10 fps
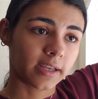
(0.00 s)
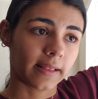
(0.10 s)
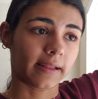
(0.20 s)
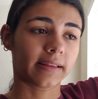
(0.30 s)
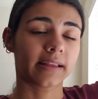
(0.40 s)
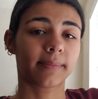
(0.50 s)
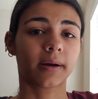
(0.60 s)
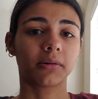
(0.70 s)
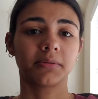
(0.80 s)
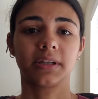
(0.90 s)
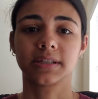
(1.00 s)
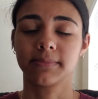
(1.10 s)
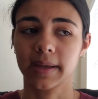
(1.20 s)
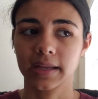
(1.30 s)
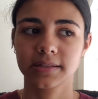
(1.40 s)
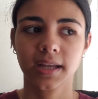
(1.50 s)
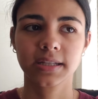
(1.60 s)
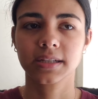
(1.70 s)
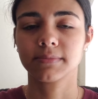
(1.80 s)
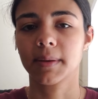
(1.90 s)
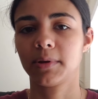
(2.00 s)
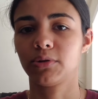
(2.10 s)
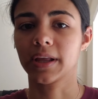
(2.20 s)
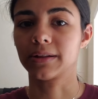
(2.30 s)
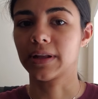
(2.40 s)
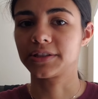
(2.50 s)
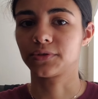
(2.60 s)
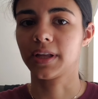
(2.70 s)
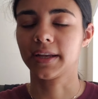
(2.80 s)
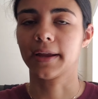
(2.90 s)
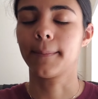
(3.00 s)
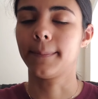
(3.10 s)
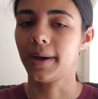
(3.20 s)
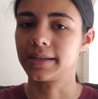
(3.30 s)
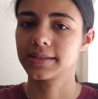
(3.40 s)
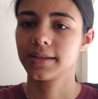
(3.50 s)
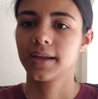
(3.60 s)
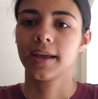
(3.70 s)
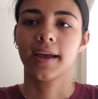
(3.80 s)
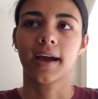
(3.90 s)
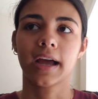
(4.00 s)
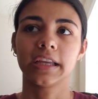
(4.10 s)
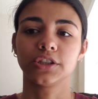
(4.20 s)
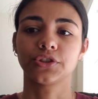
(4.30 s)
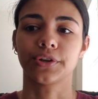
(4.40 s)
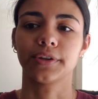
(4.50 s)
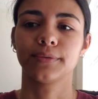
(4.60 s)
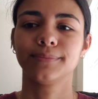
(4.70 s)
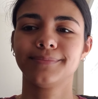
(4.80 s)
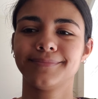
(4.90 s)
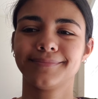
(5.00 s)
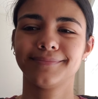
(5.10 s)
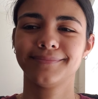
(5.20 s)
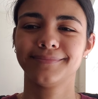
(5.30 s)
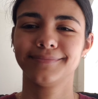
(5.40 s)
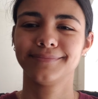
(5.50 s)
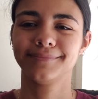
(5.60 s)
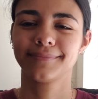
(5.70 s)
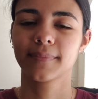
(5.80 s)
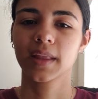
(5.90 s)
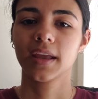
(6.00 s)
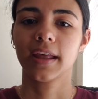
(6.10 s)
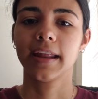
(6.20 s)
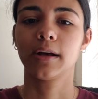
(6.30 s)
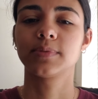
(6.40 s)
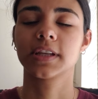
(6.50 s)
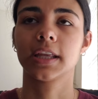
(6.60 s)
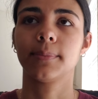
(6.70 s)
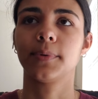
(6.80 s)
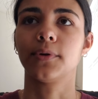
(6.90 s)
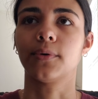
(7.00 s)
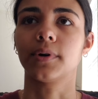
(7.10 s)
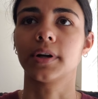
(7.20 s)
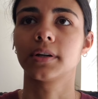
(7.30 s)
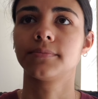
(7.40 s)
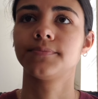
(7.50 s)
That probably doesn't make sense, because maybe you like natural lighting, but I assure you, it helps keep your